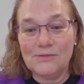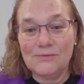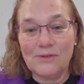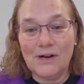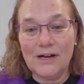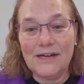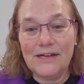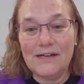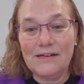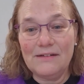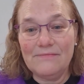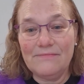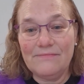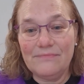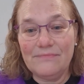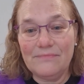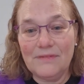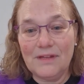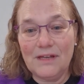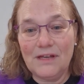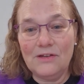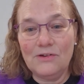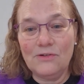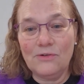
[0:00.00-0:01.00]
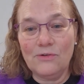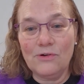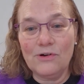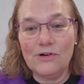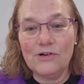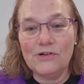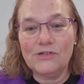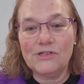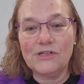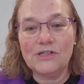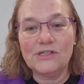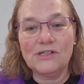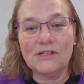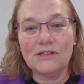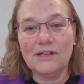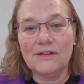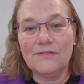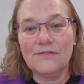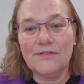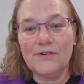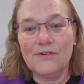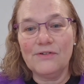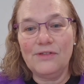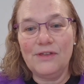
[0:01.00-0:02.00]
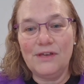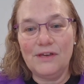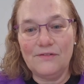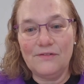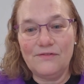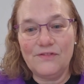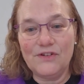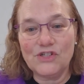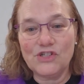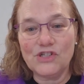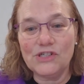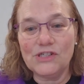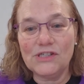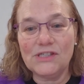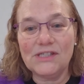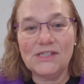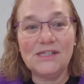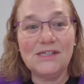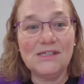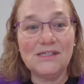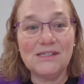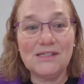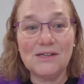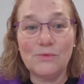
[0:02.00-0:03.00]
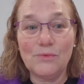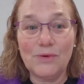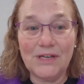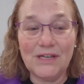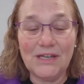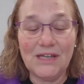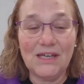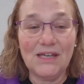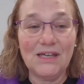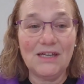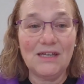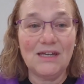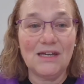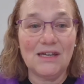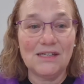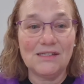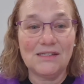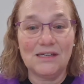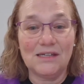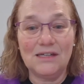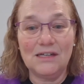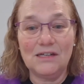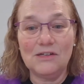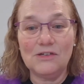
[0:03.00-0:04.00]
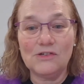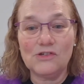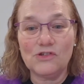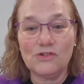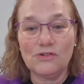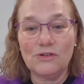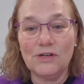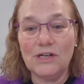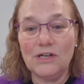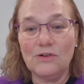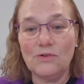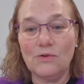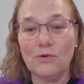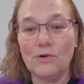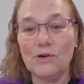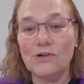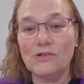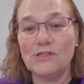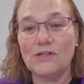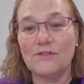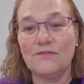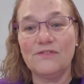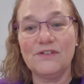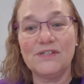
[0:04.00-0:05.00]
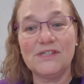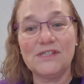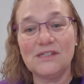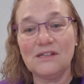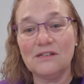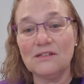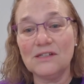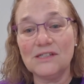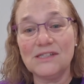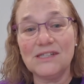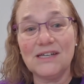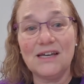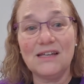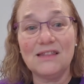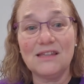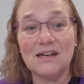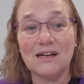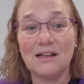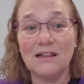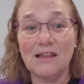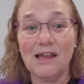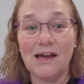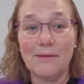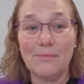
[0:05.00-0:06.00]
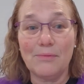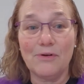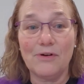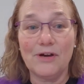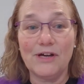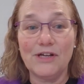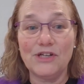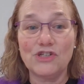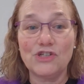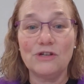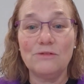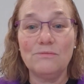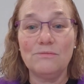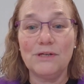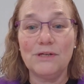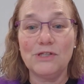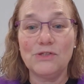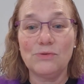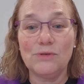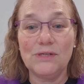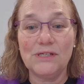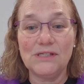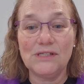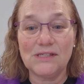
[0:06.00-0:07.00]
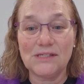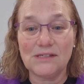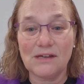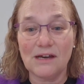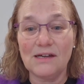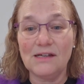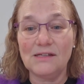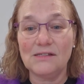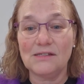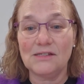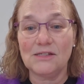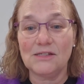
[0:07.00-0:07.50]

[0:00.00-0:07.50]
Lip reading: right? In order to deliver the efficiencies that we need as an industry, in order to facilitate the collaboration between sites,